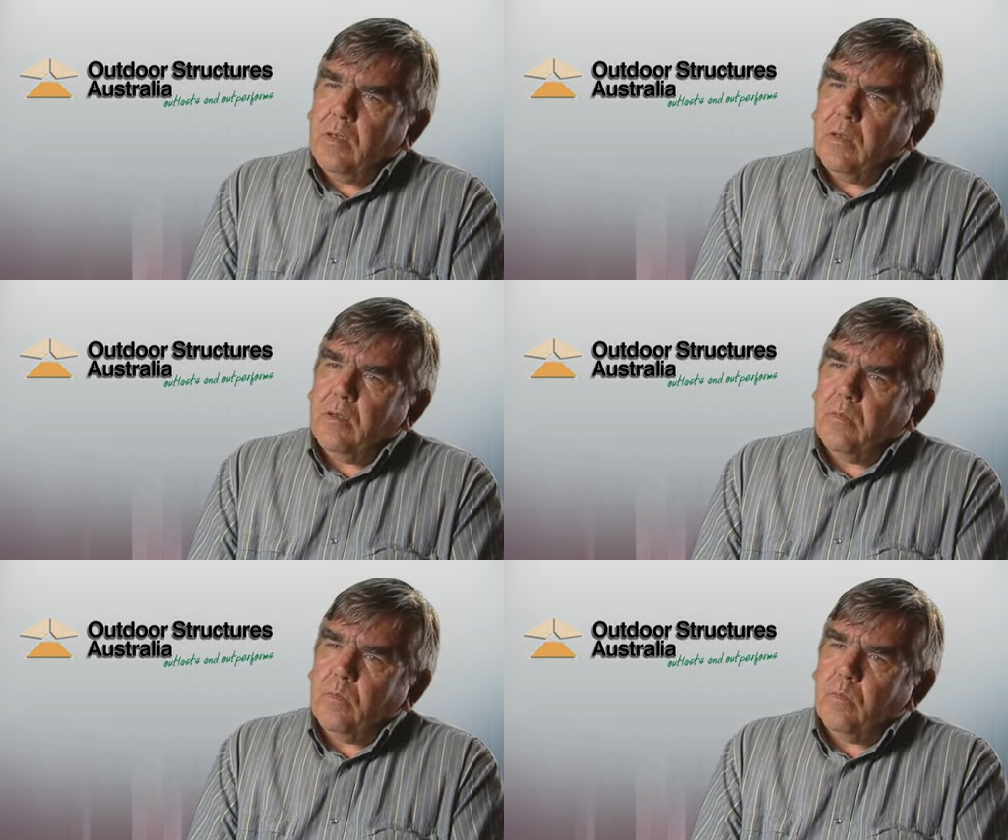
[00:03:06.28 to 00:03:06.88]

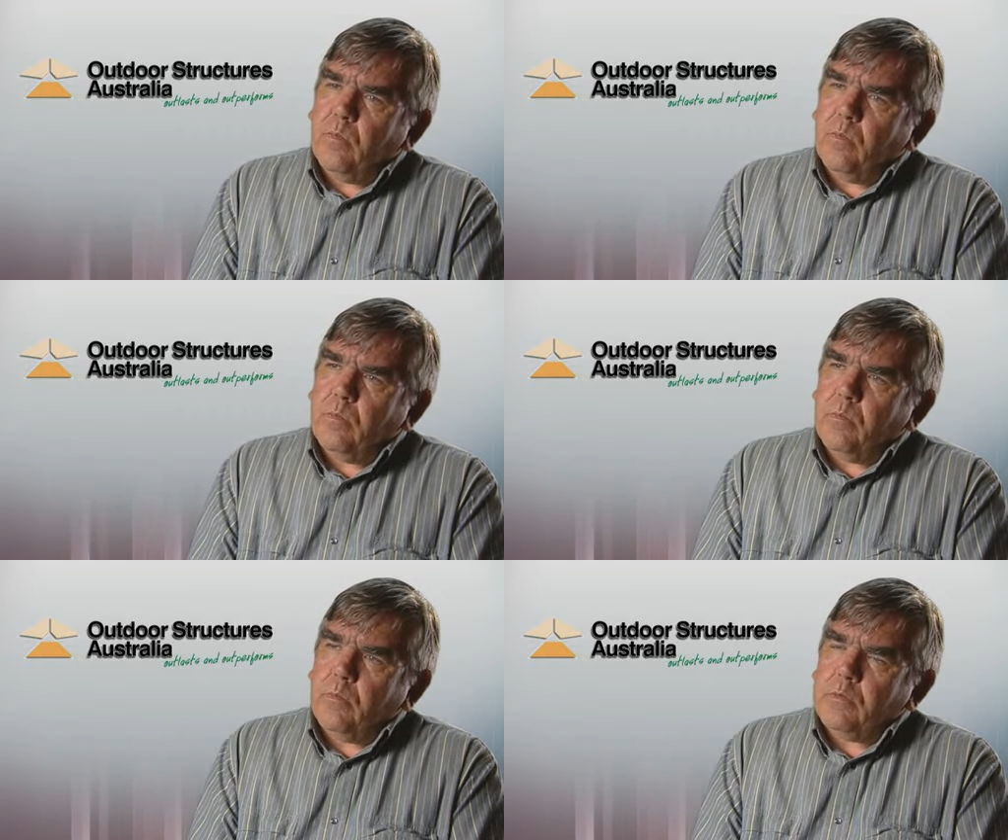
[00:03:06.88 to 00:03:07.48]
It
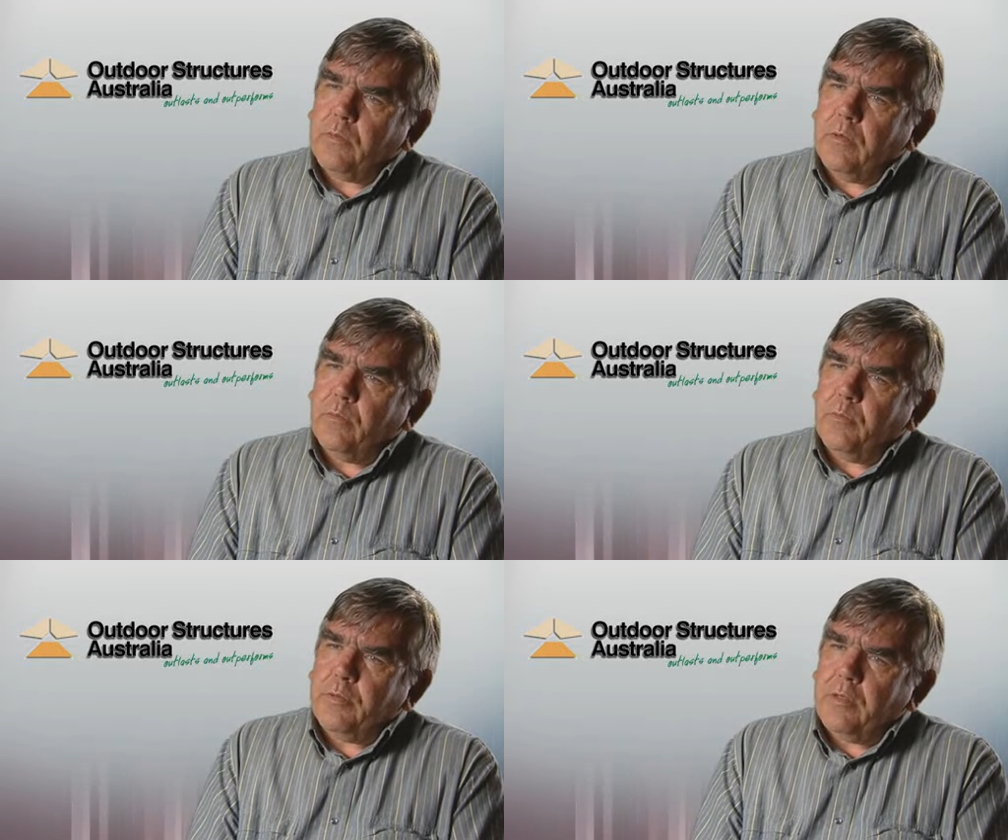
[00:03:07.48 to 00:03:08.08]
was
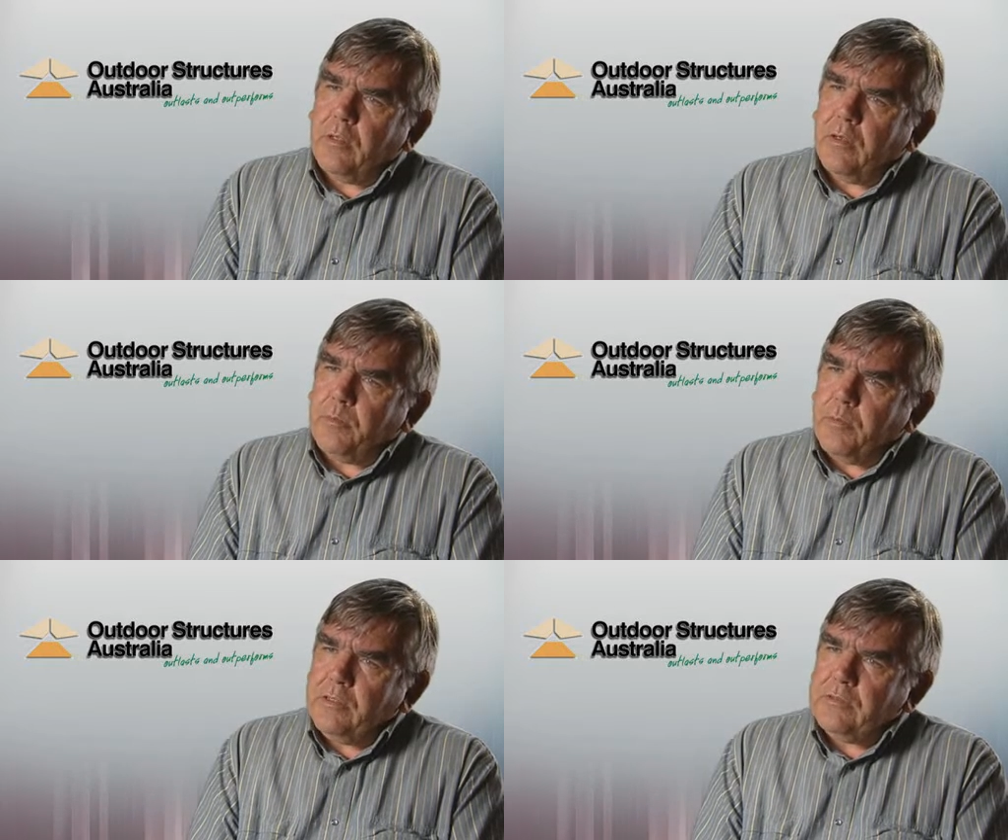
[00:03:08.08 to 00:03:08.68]
one
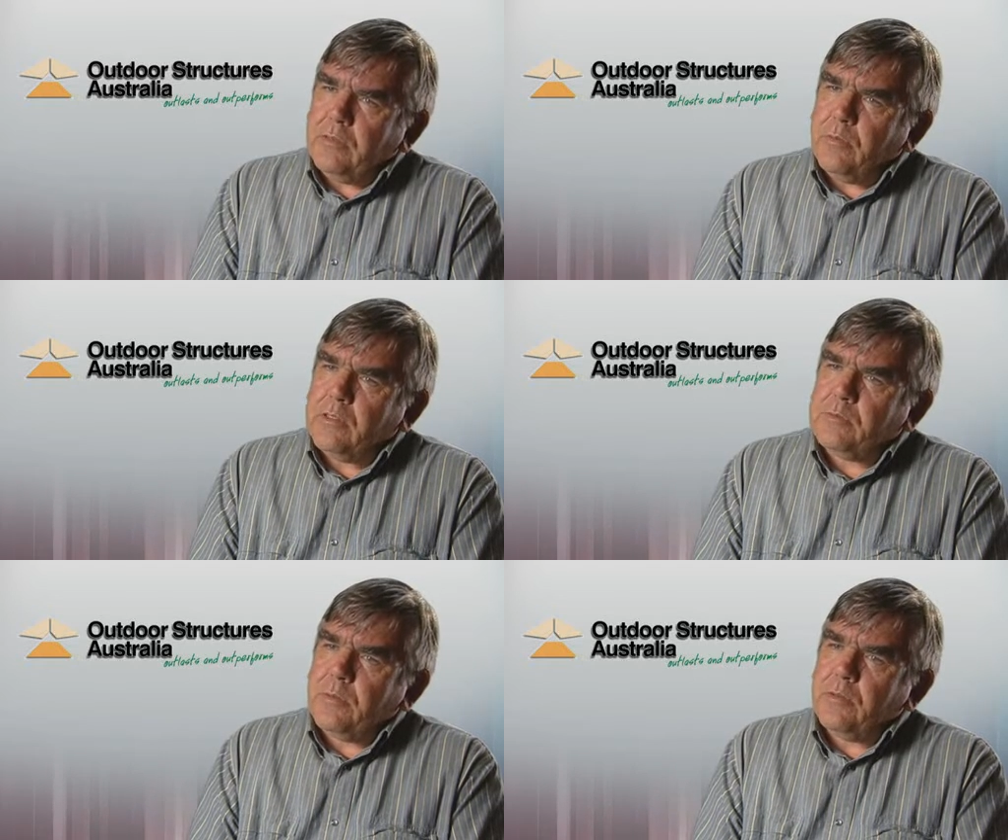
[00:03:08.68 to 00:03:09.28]
particularly pleasing to
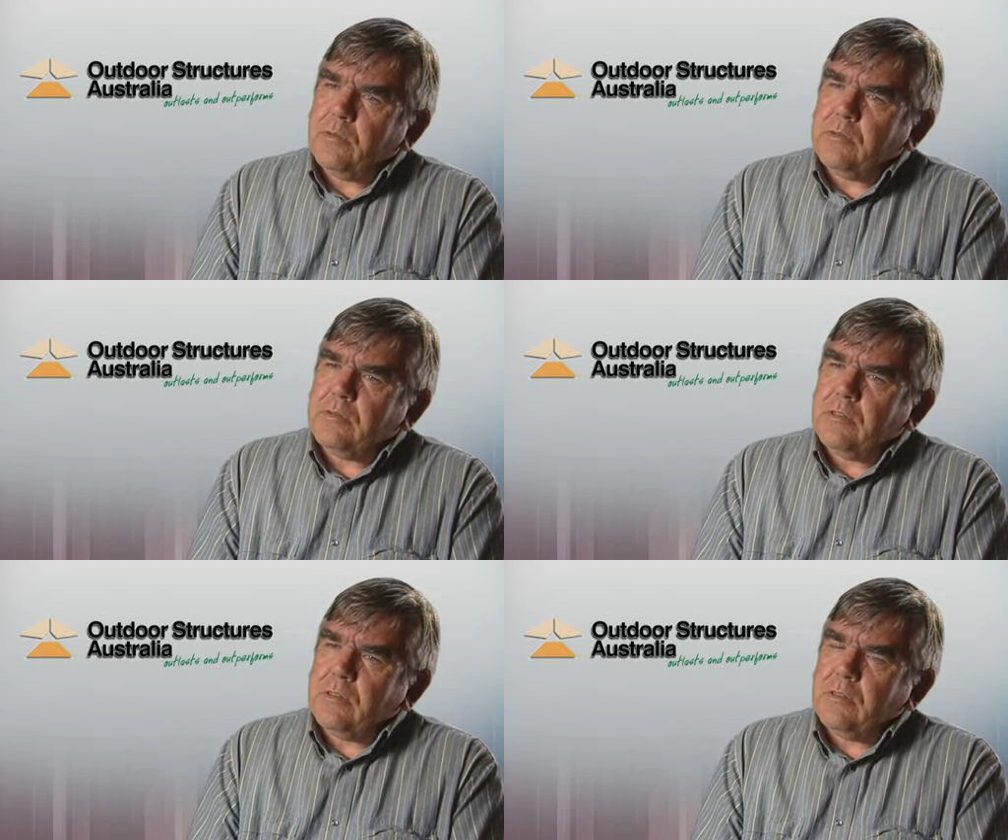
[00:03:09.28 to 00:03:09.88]
us
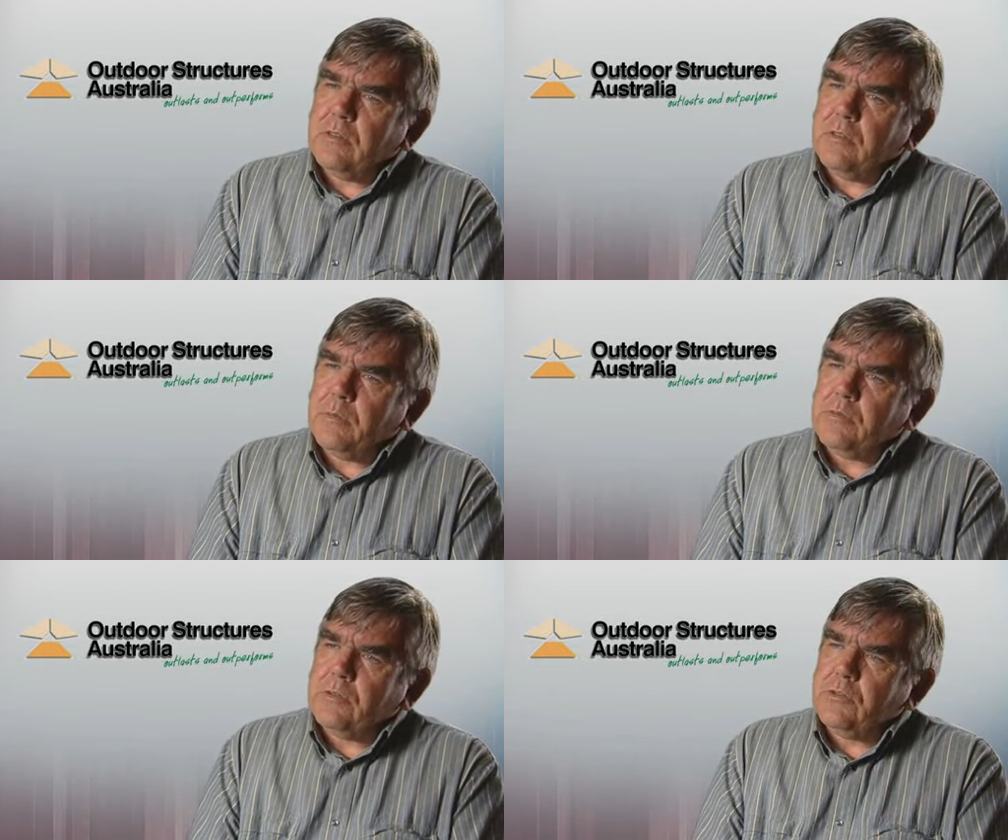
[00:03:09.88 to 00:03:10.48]
because
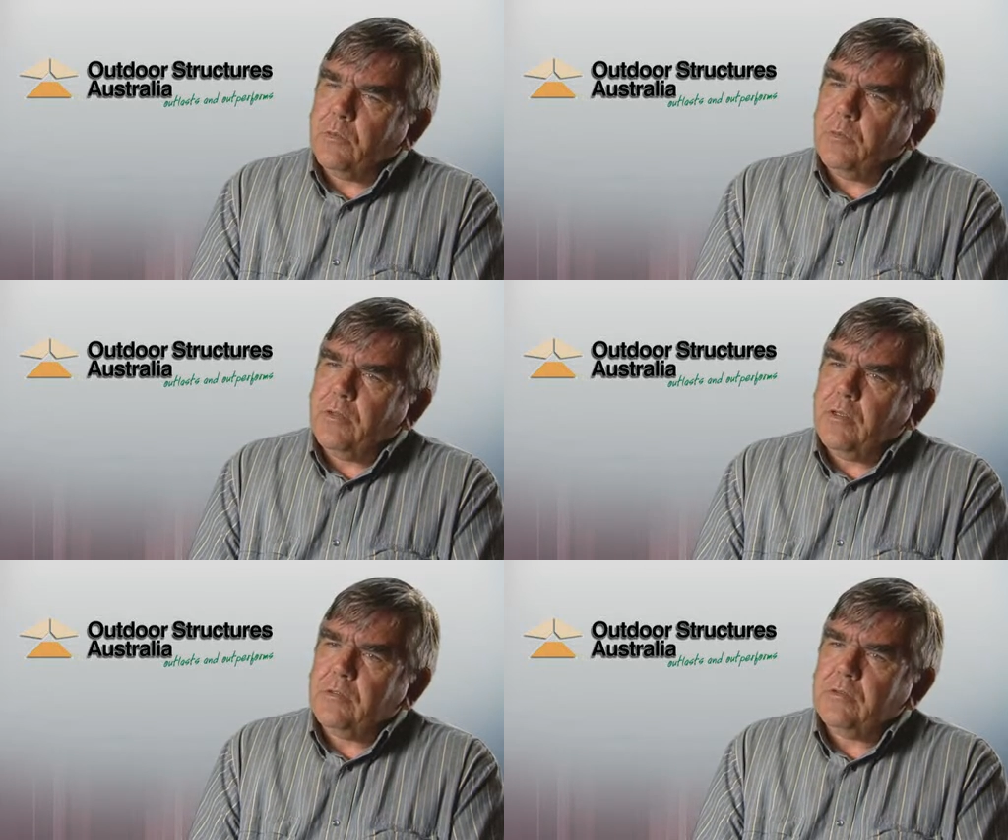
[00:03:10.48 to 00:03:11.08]
there was a job
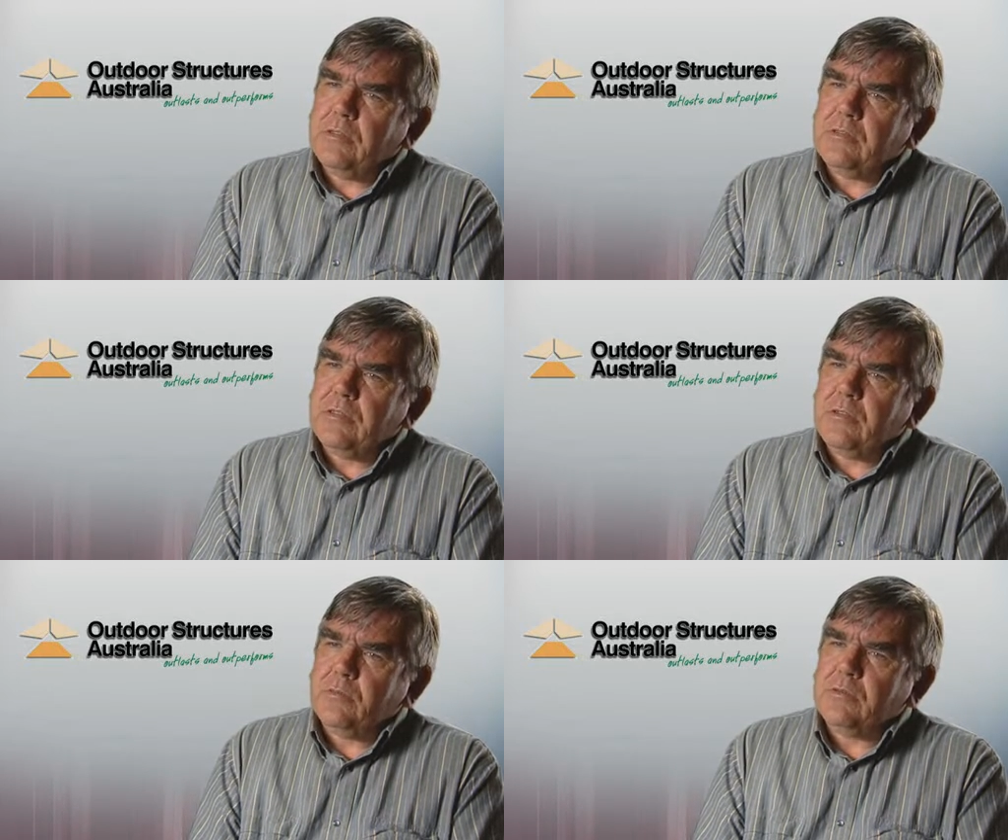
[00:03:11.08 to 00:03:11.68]
where the engineer
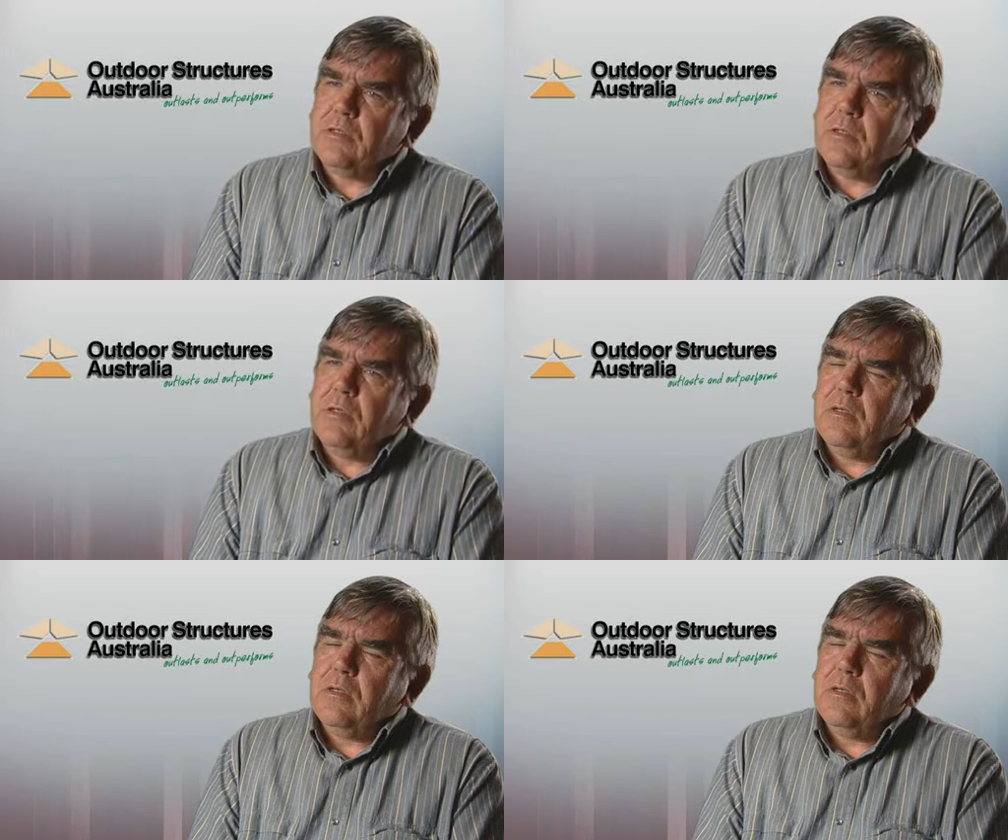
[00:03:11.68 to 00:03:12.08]
said to us,